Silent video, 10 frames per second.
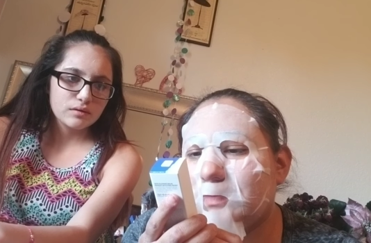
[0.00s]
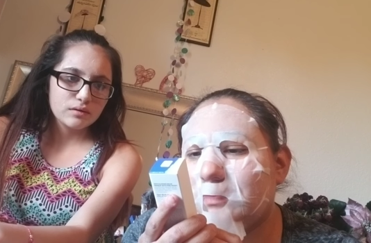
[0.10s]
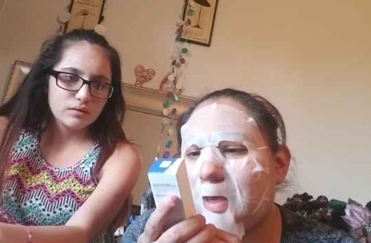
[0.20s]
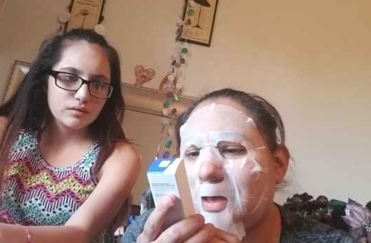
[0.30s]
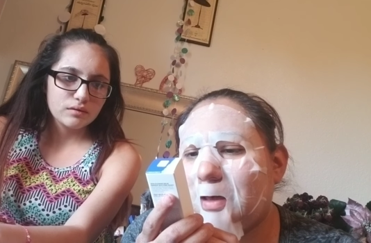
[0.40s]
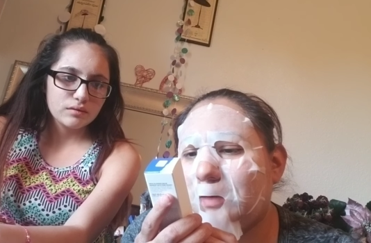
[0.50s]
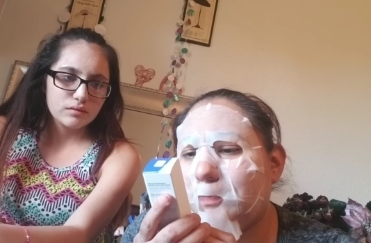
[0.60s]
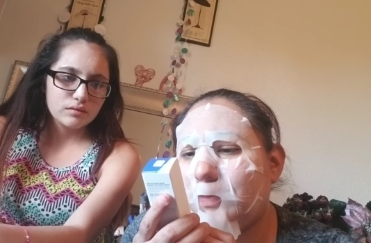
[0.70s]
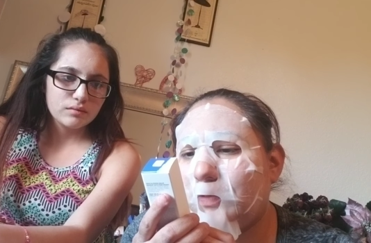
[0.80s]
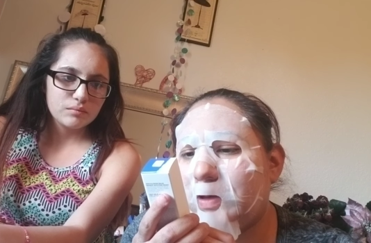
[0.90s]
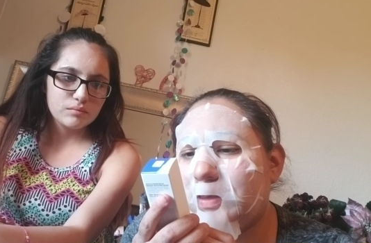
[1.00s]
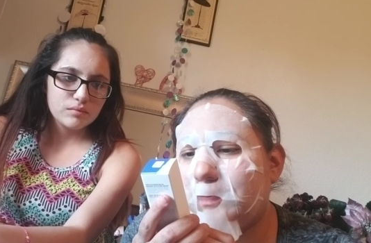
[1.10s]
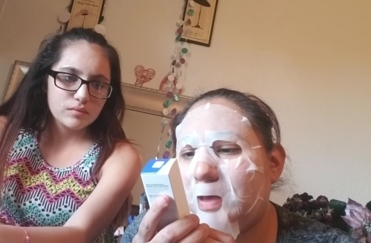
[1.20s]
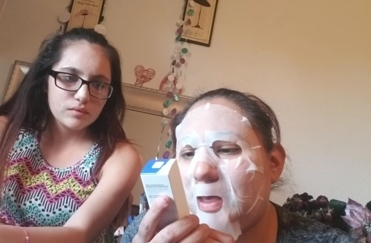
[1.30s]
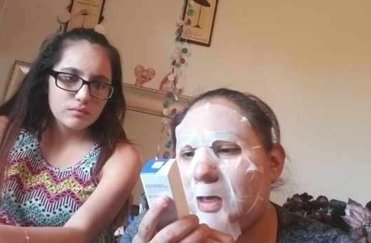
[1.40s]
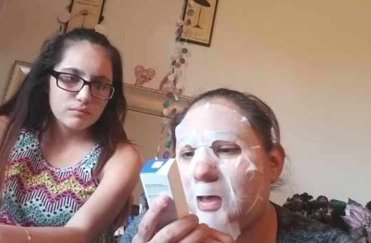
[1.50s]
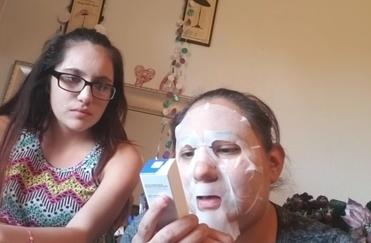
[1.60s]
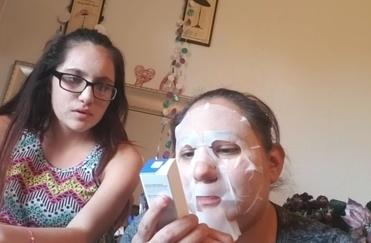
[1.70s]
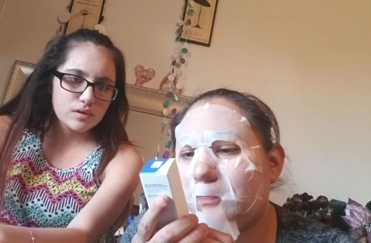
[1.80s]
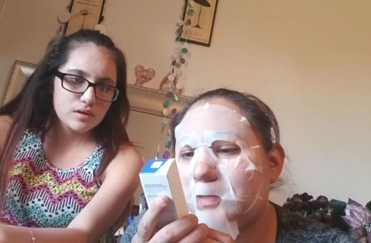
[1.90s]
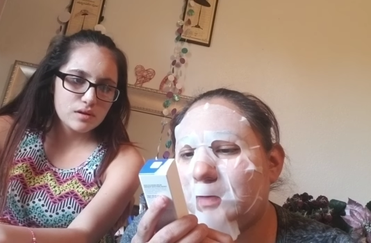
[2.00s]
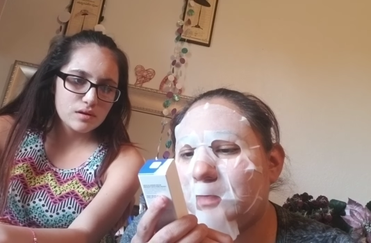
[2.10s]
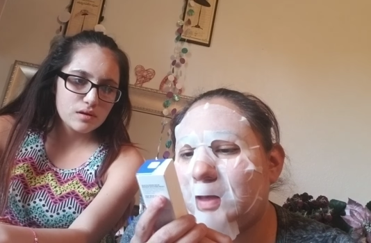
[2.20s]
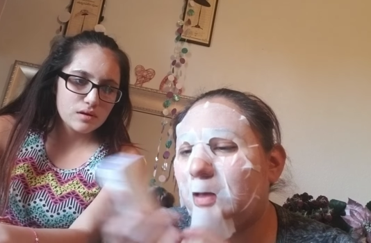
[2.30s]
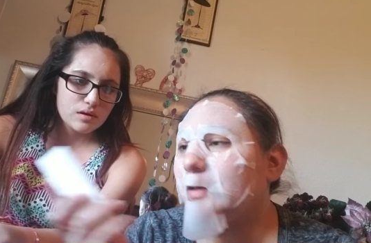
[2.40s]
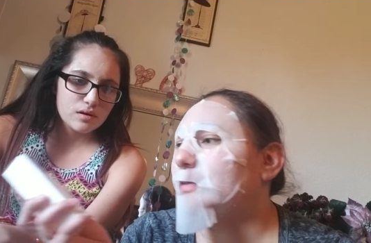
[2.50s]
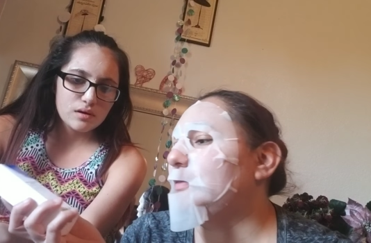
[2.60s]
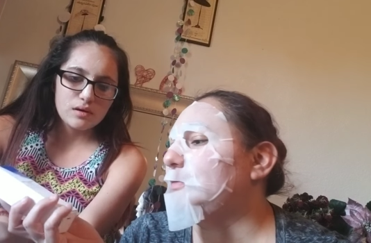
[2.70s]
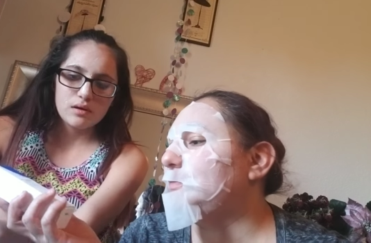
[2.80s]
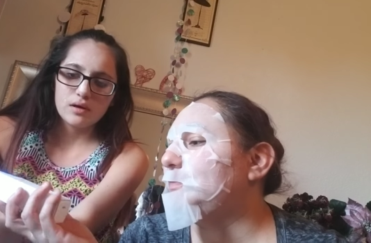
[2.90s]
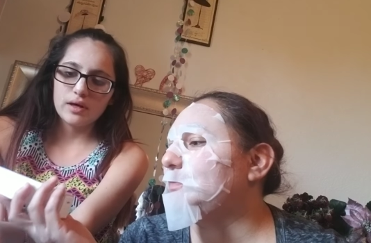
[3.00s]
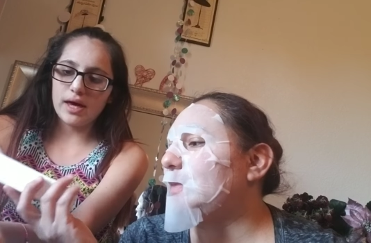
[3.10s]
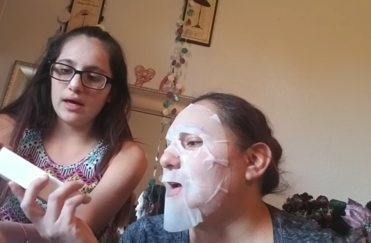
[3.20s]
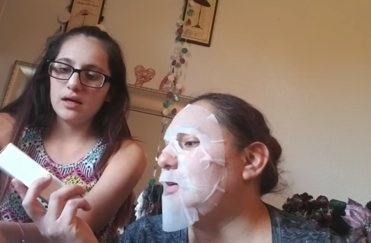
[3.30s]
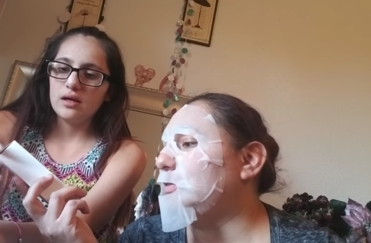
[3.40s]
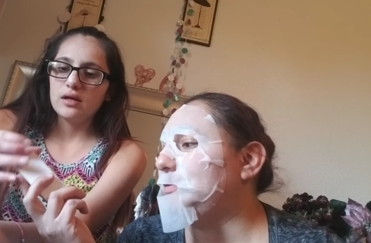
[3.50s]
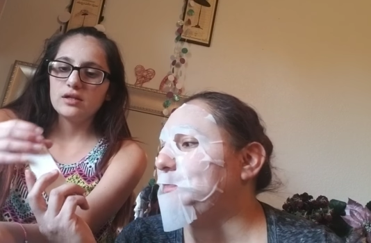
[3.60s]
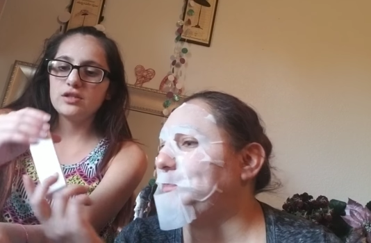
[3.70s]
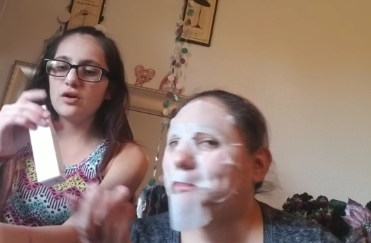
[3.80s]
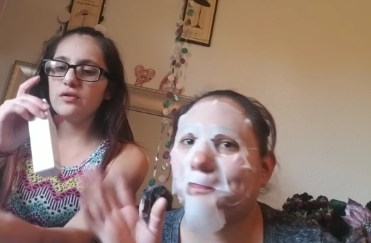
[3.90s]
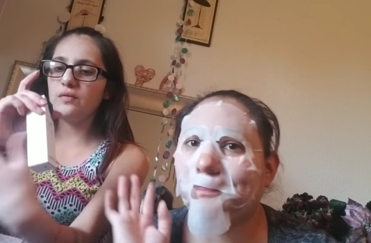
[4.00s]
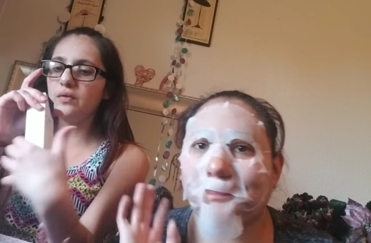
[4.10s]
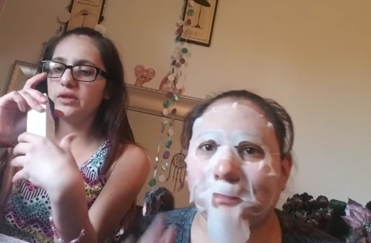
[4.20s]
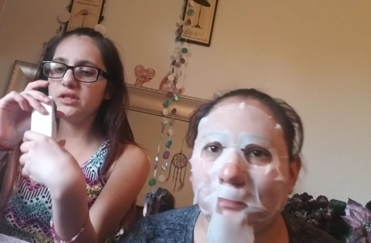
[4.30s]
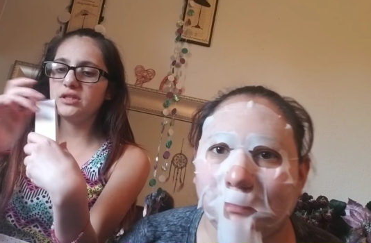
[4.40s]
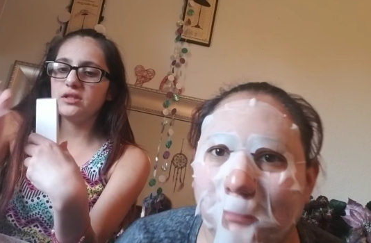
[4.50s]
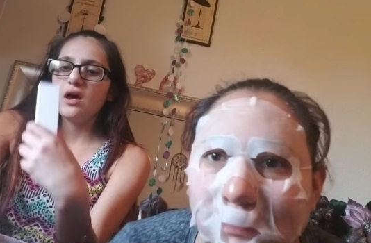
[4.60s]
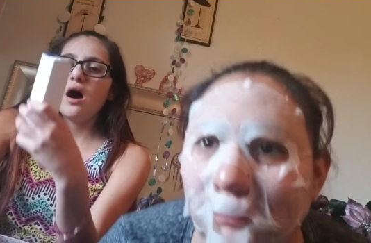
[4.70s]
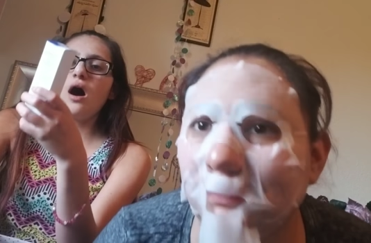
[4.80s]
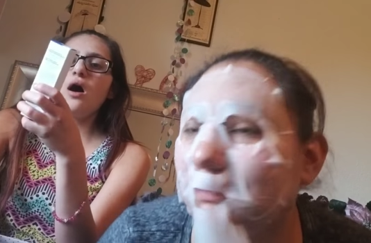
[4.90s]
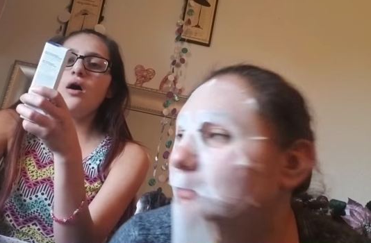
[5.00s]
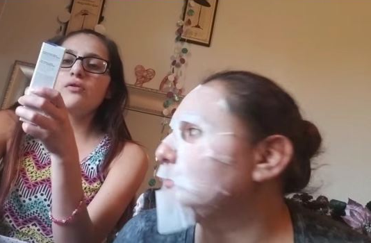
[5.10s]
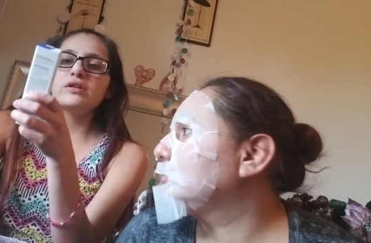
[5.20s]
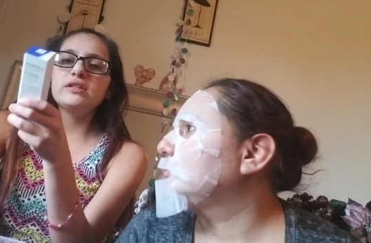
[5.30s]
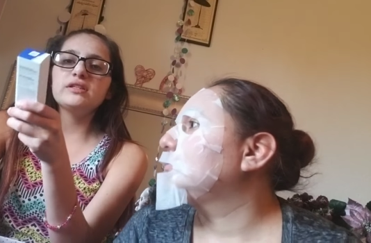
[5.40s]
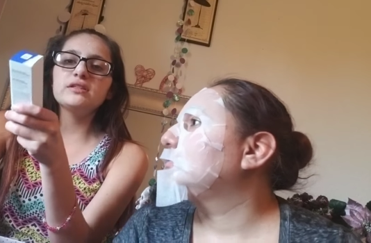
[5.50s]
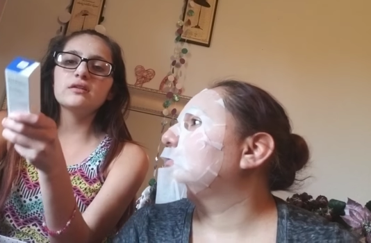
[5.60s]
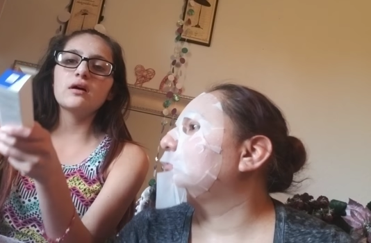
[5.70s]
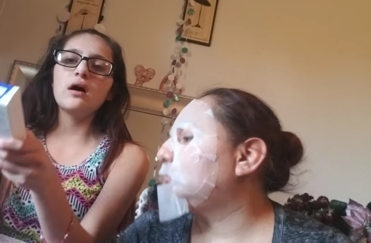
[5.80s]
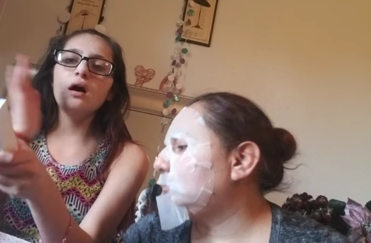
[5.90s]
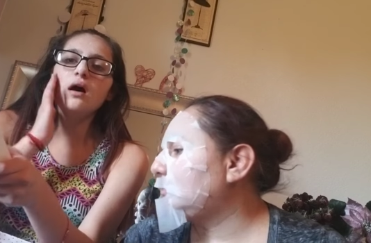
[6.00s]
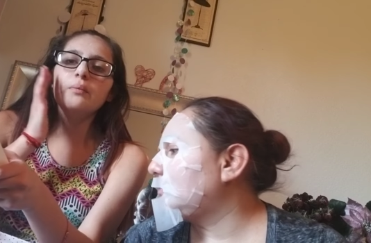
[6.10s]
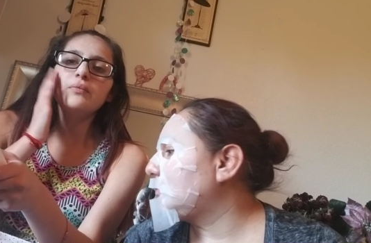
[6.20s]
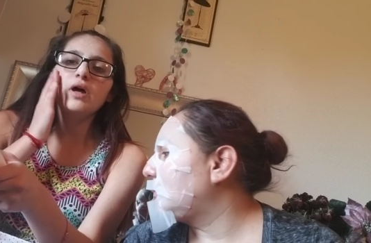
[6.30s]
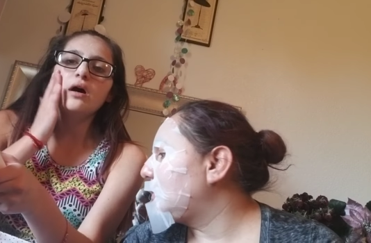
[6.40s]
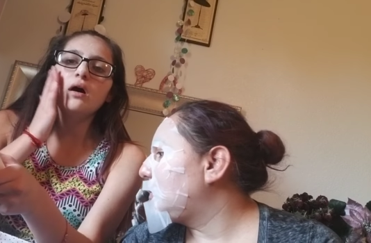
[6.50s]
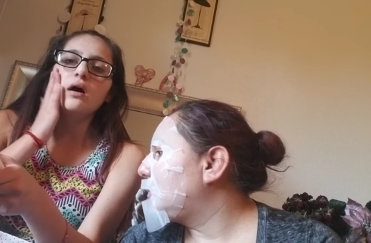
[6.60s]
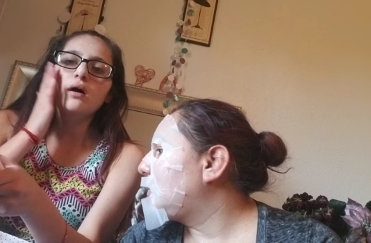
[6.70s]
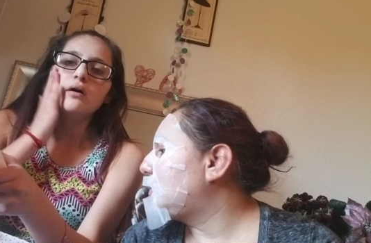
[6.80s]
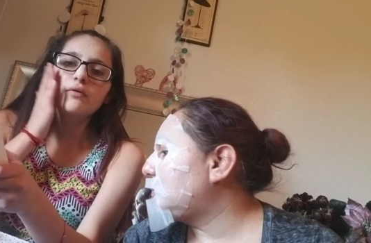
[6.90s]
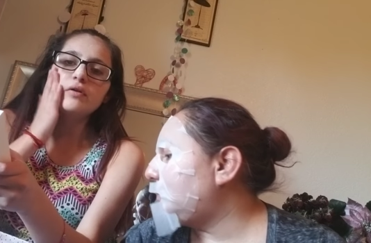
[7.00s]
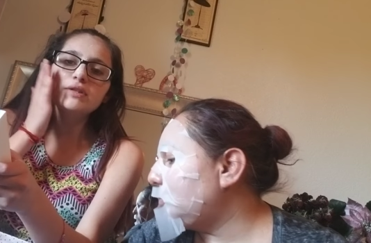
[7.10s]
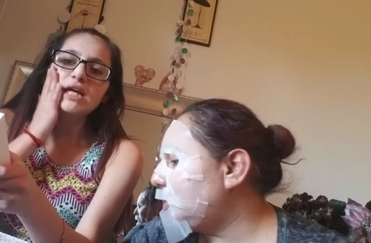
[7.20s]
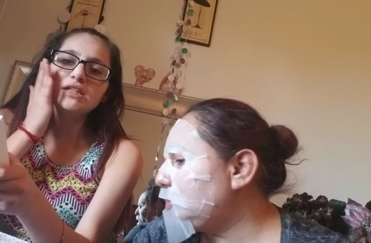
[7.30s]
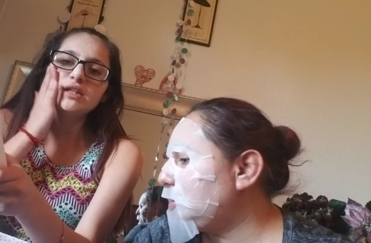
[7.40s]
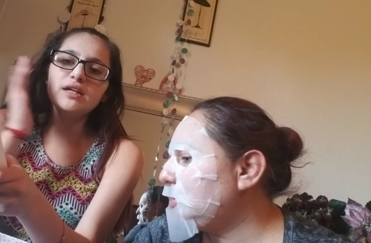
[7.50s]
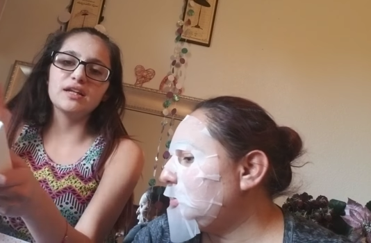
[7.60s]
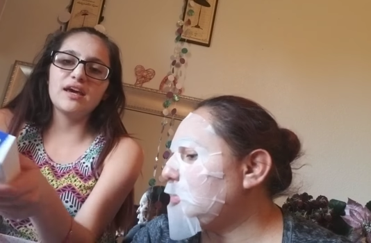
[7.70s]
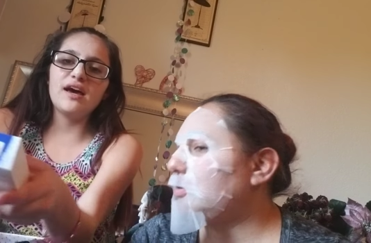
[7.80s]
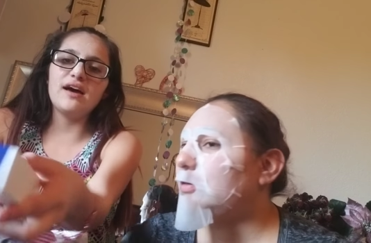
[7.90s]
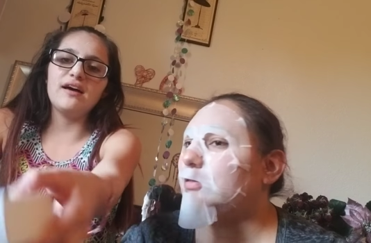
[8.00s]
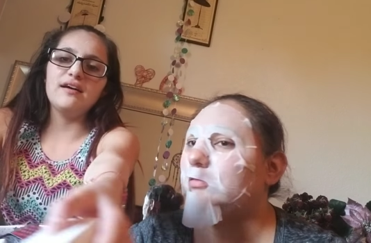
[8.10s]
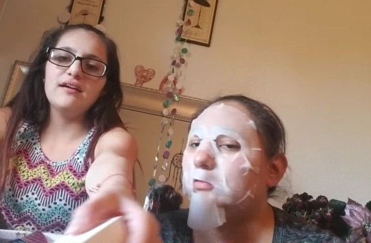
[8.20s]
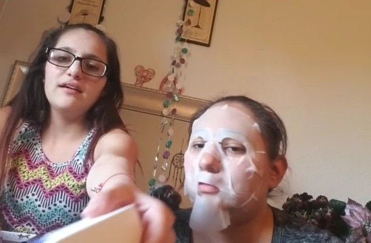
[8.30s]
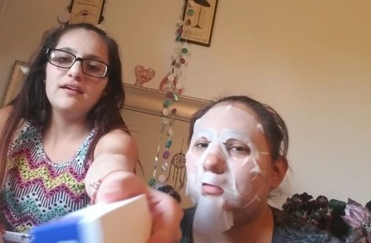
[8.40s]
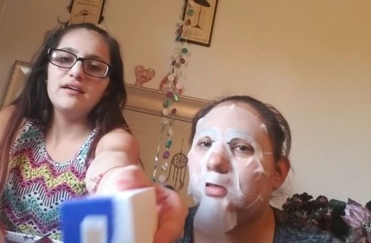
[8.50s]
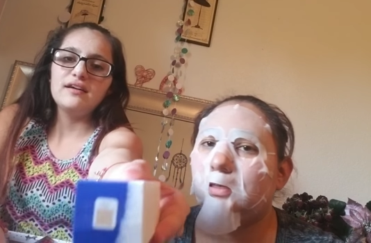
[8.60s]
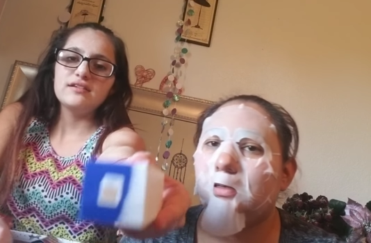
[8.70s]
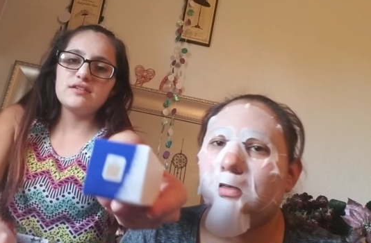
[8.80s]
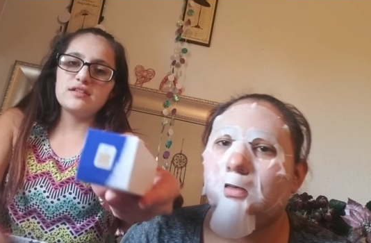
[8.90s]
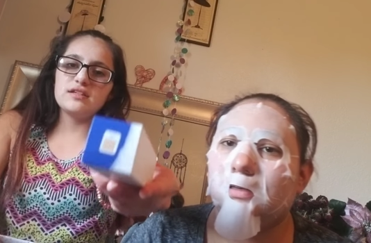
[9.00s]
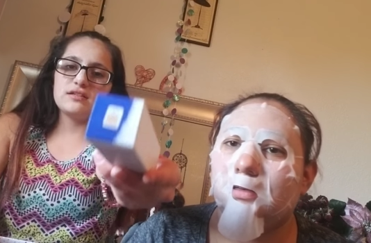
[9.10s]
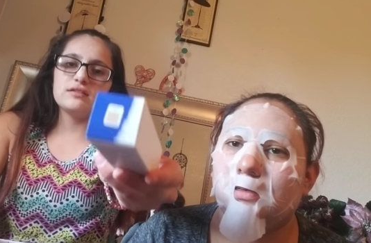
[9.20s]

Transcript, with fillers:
Speaker 1: makeup with pink something. I don't
Speaker 2: know. So this is oh this is um the is foundation? foundation? Yeah. Oh. So this